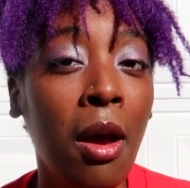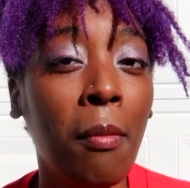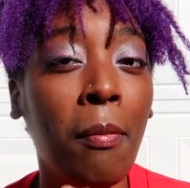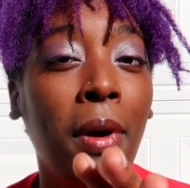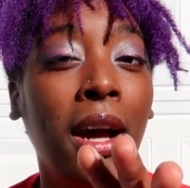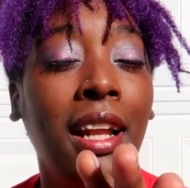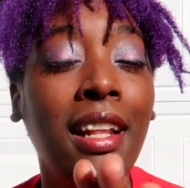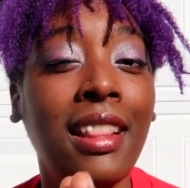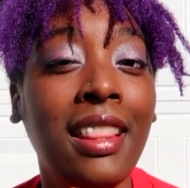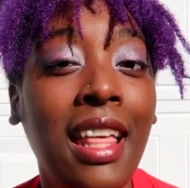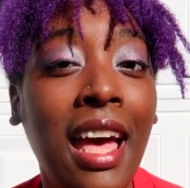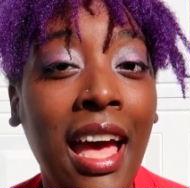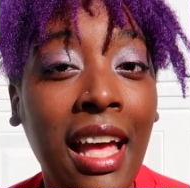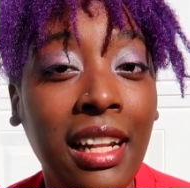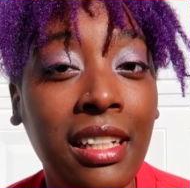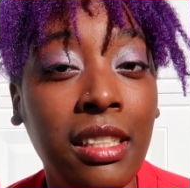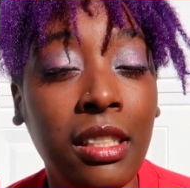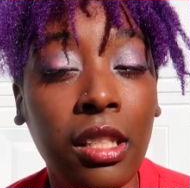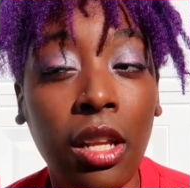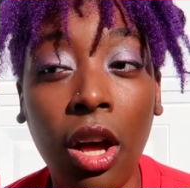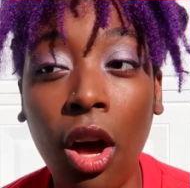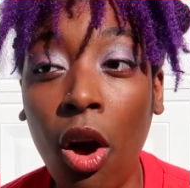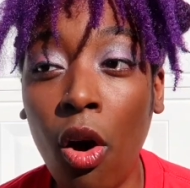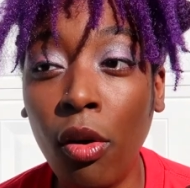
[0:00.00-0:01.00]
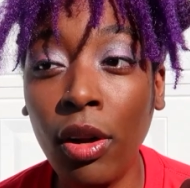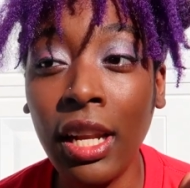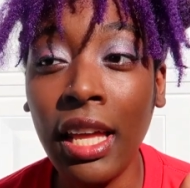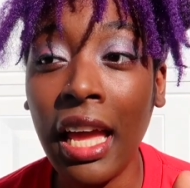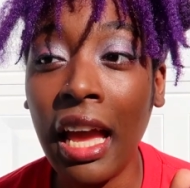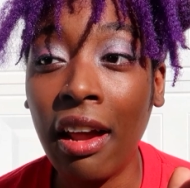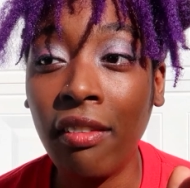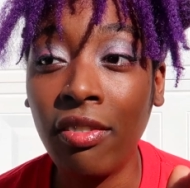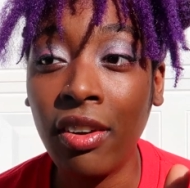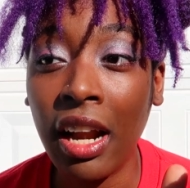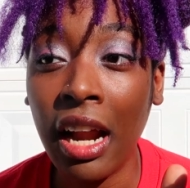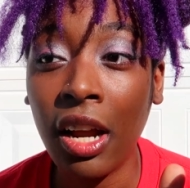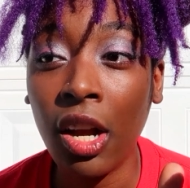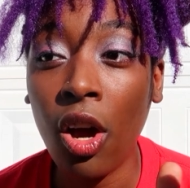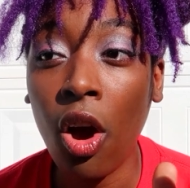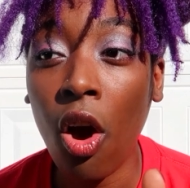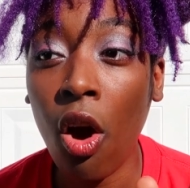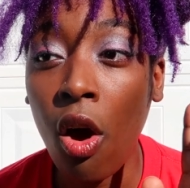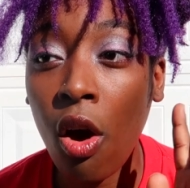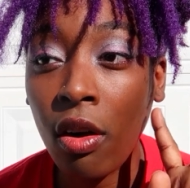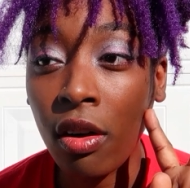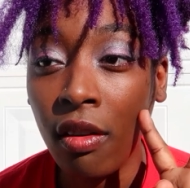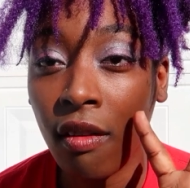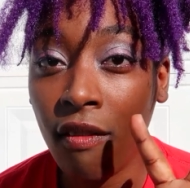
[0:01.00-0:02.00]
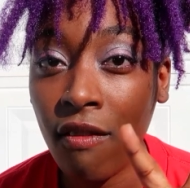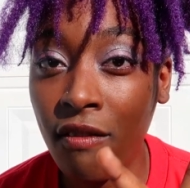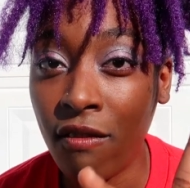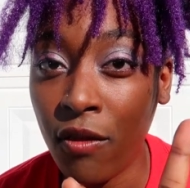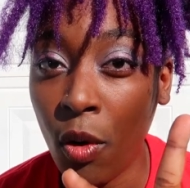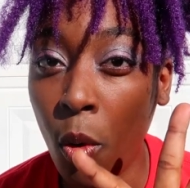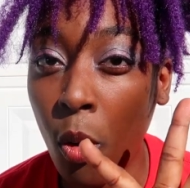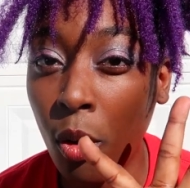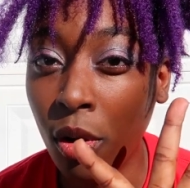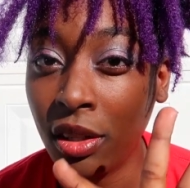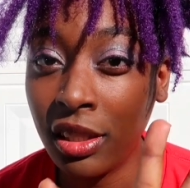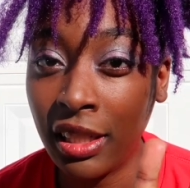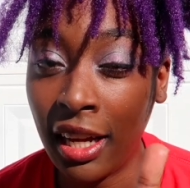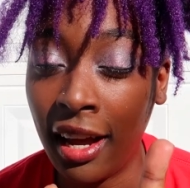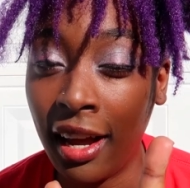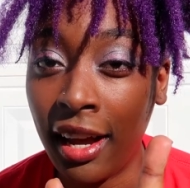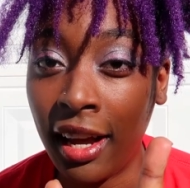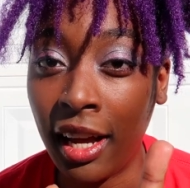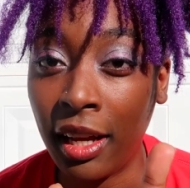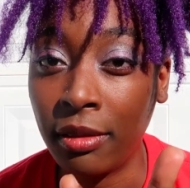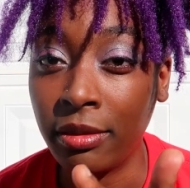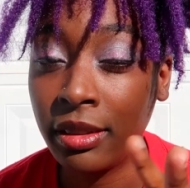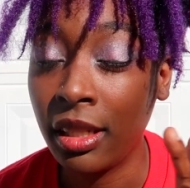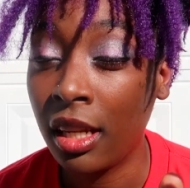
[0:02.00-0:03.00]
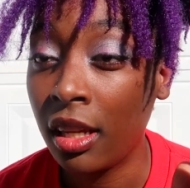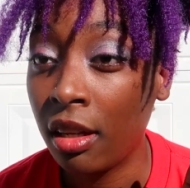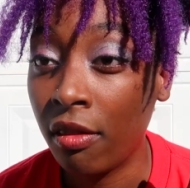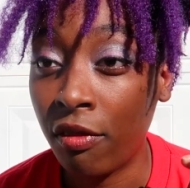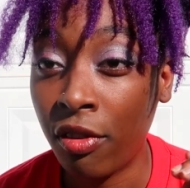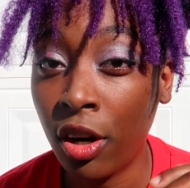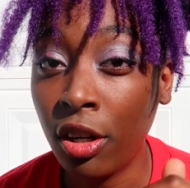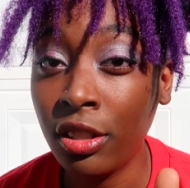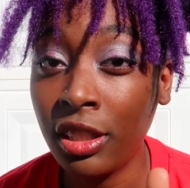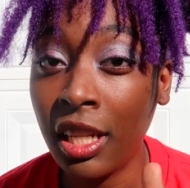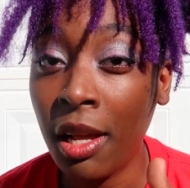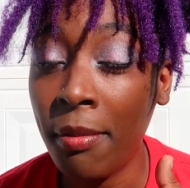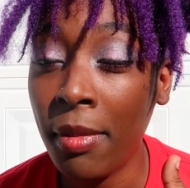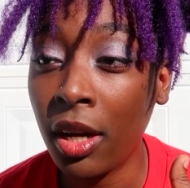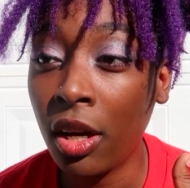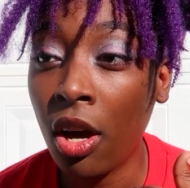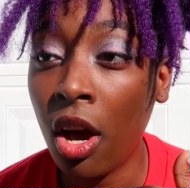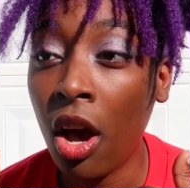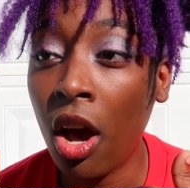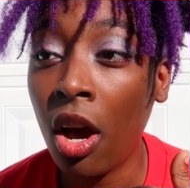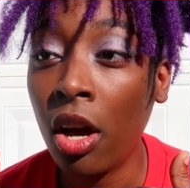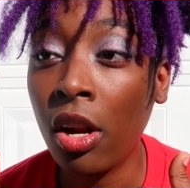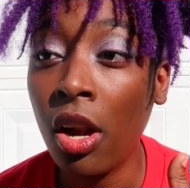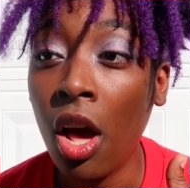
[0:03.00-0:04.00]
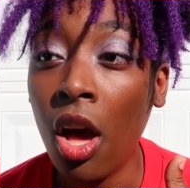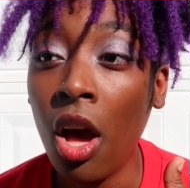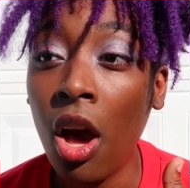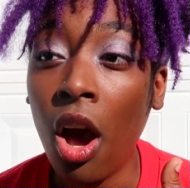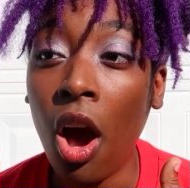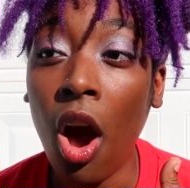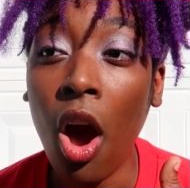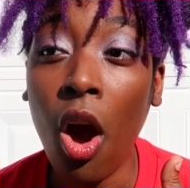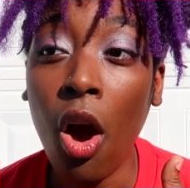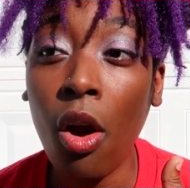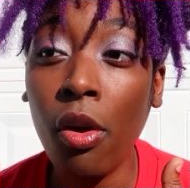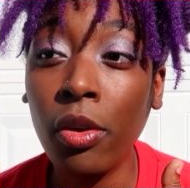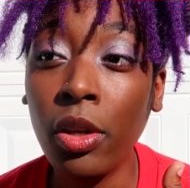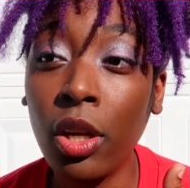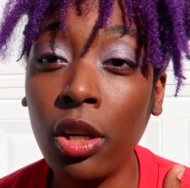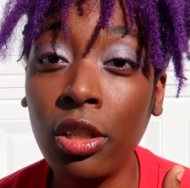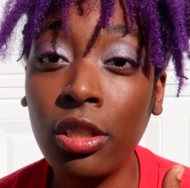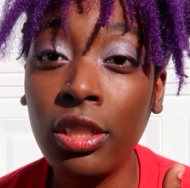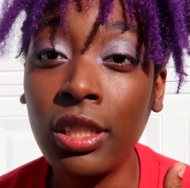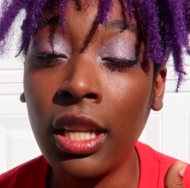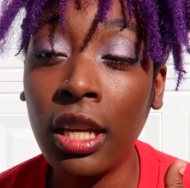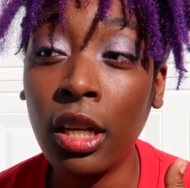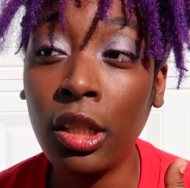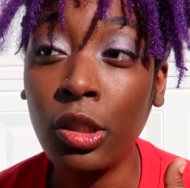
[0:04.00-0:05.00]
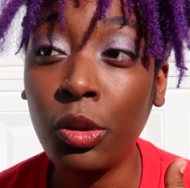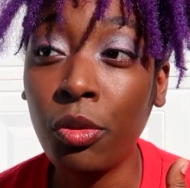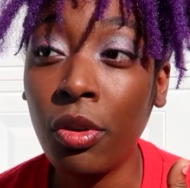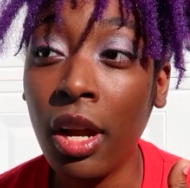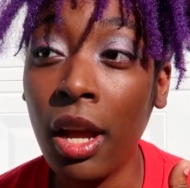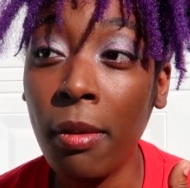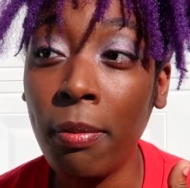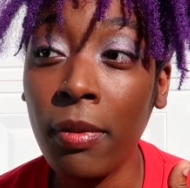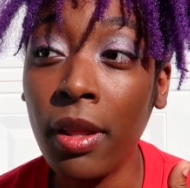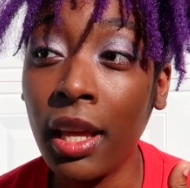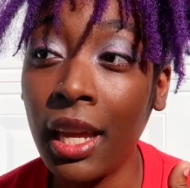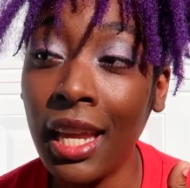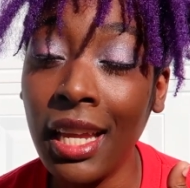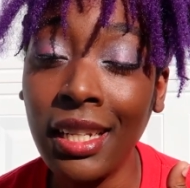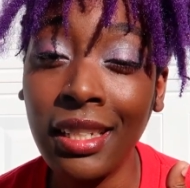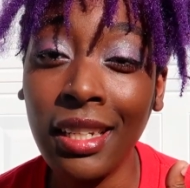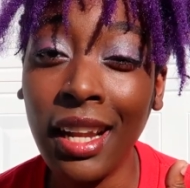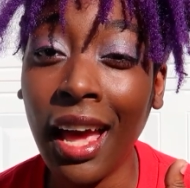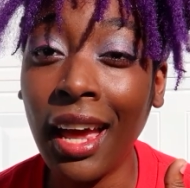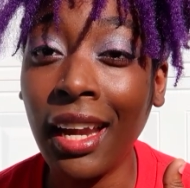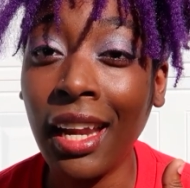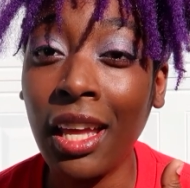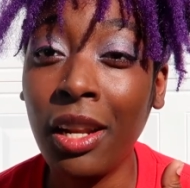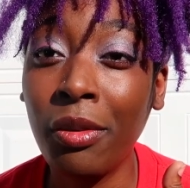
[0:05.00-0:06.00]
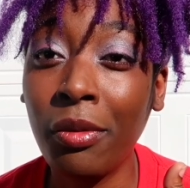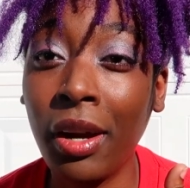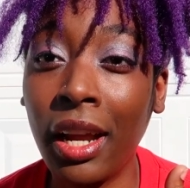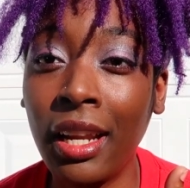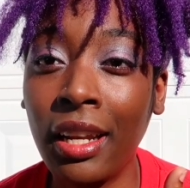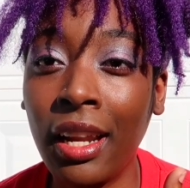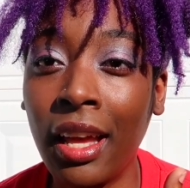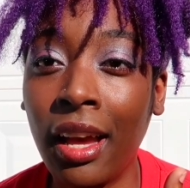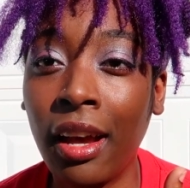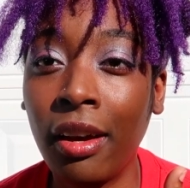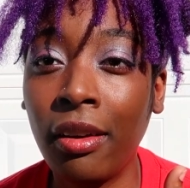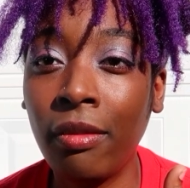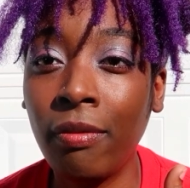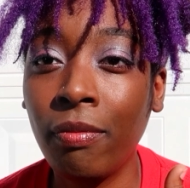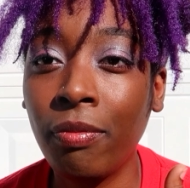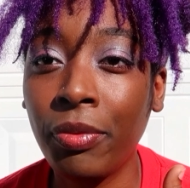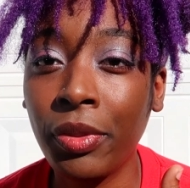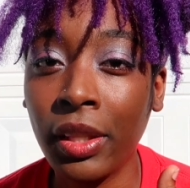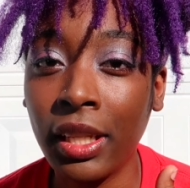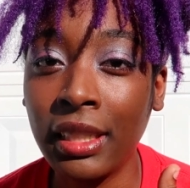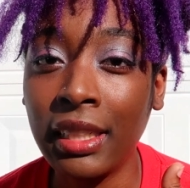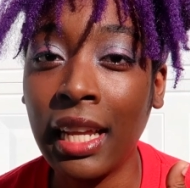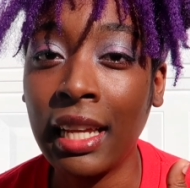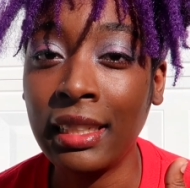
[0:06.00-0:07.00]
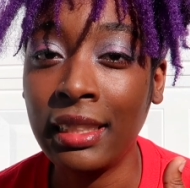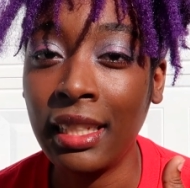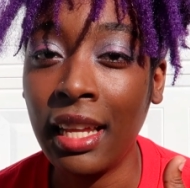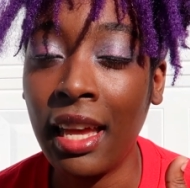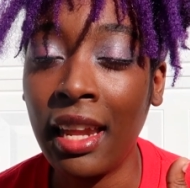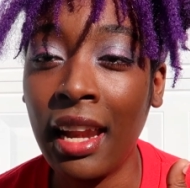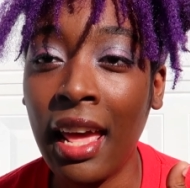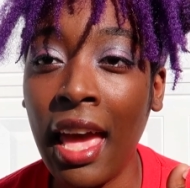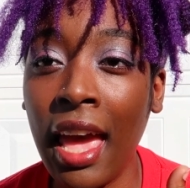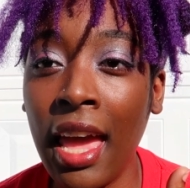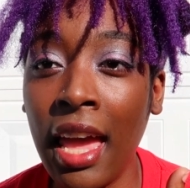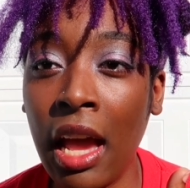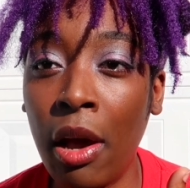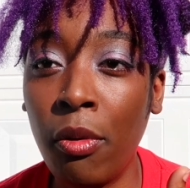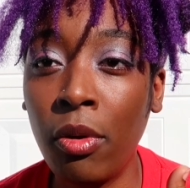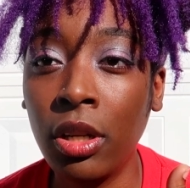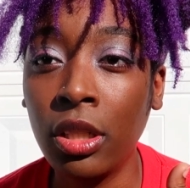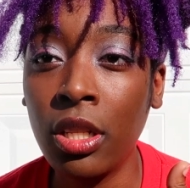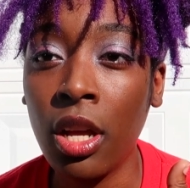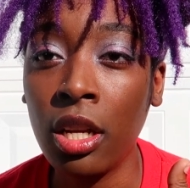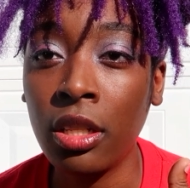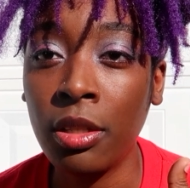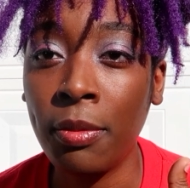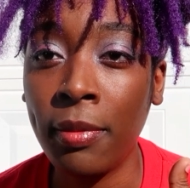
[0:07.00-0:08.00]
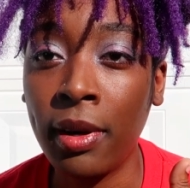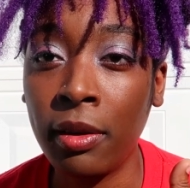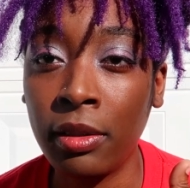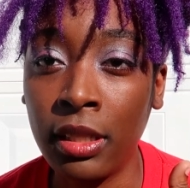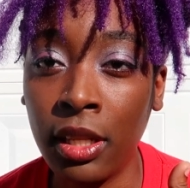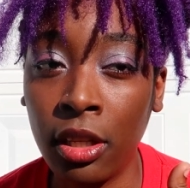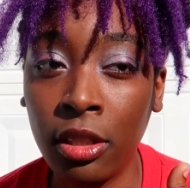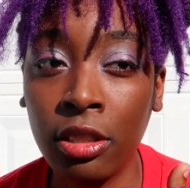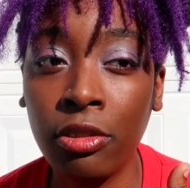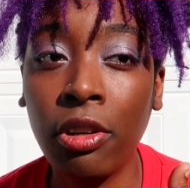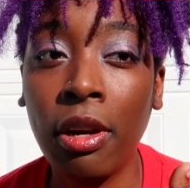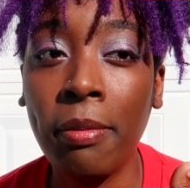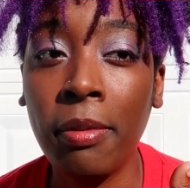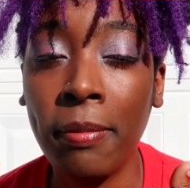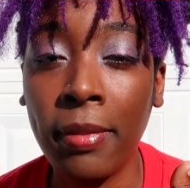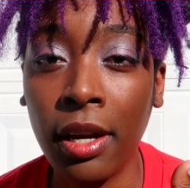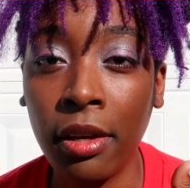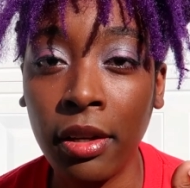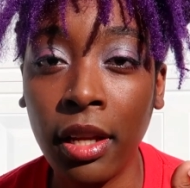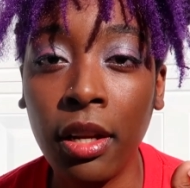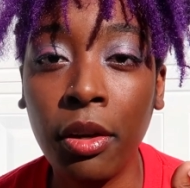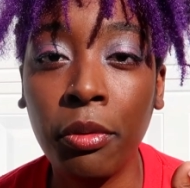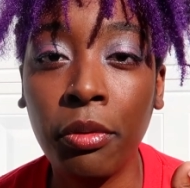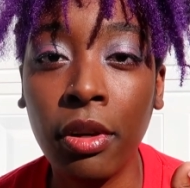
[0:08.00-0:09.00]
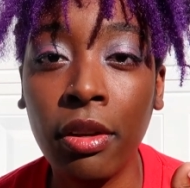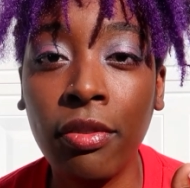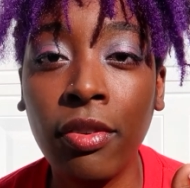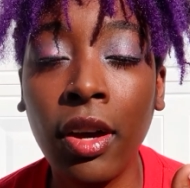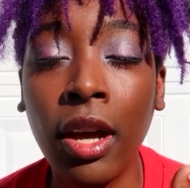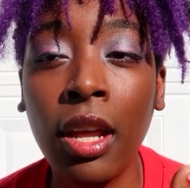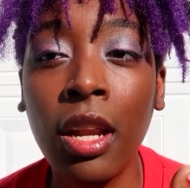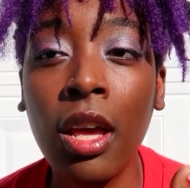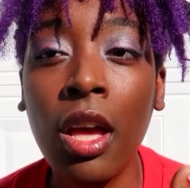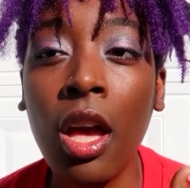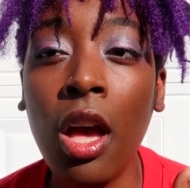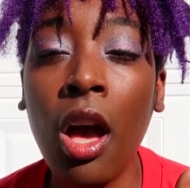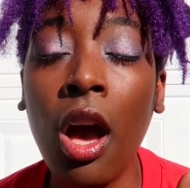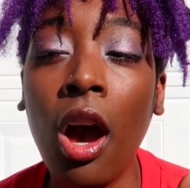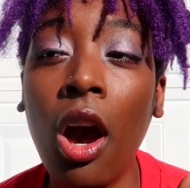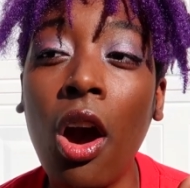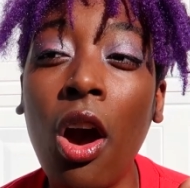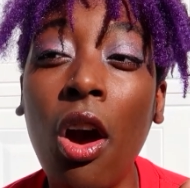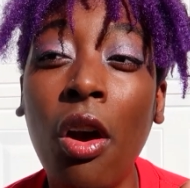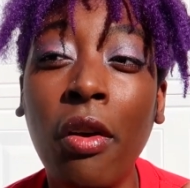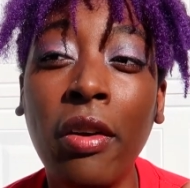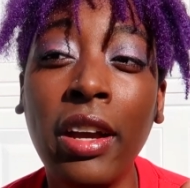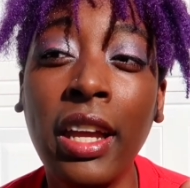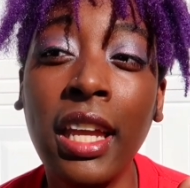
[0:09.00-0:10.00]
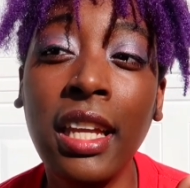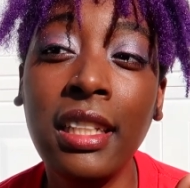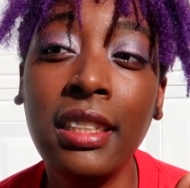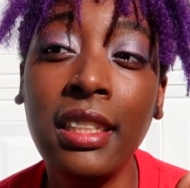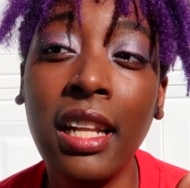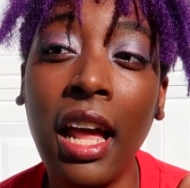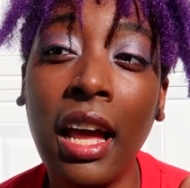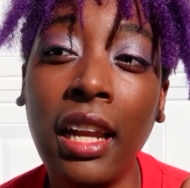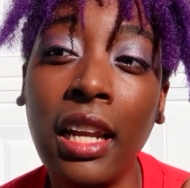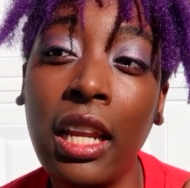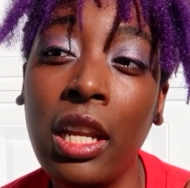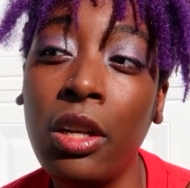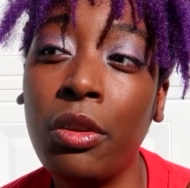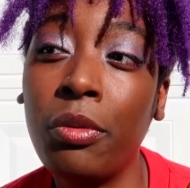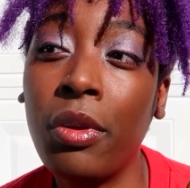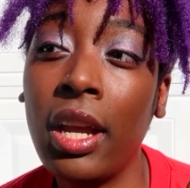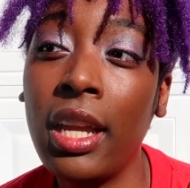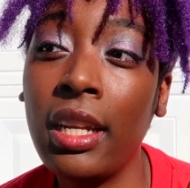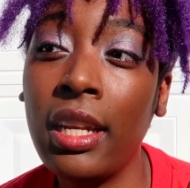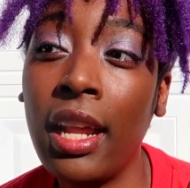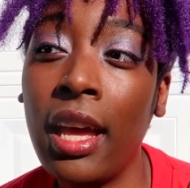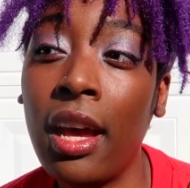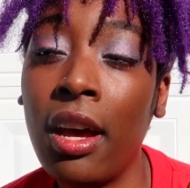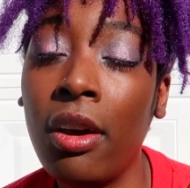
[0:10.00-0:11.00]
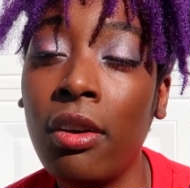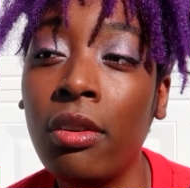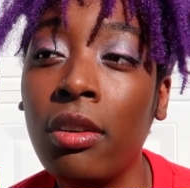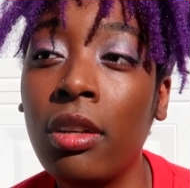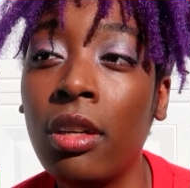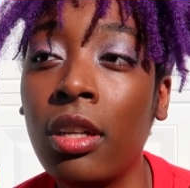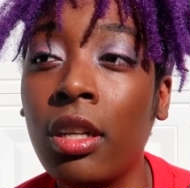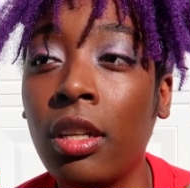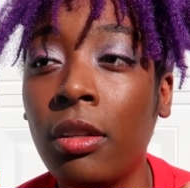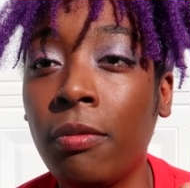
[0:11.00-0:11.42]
But that's only after I called four times. First time I called, oh, your sales rep, he's not in right now. Because I said, hey, I want to talk to my sales rep about getting a refund. Oh, he's not in right now.